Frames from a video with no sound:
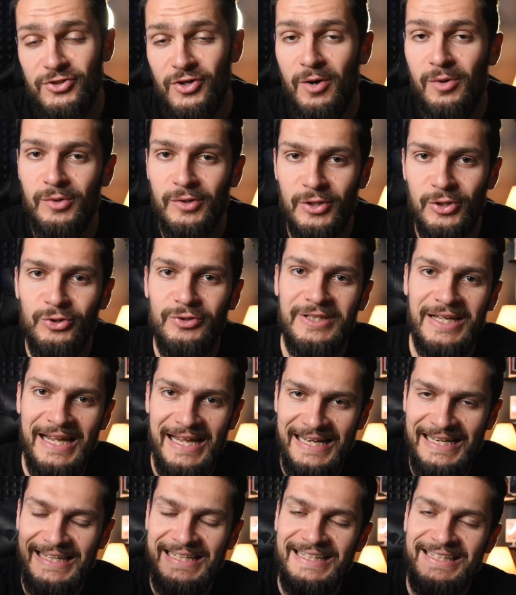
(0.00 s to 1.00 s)
so I'll include
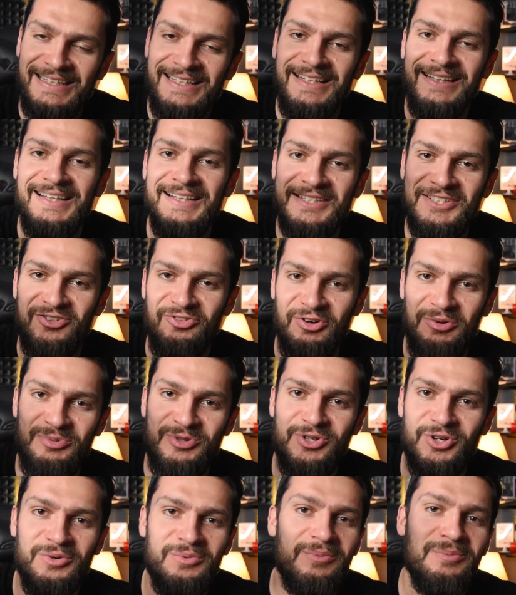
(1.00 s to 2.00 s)
a link in the
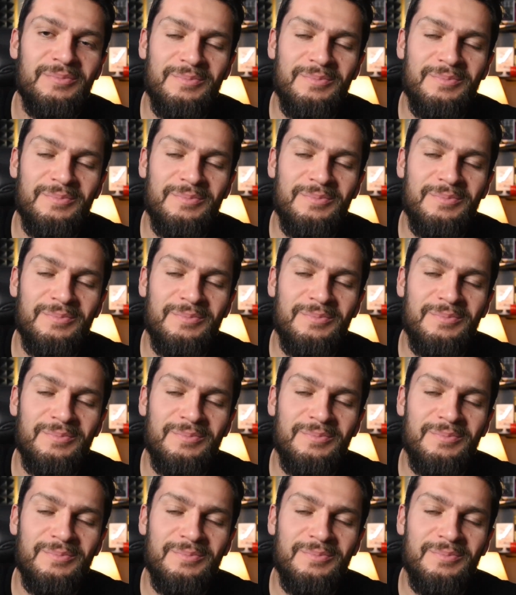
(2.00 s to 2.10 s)
description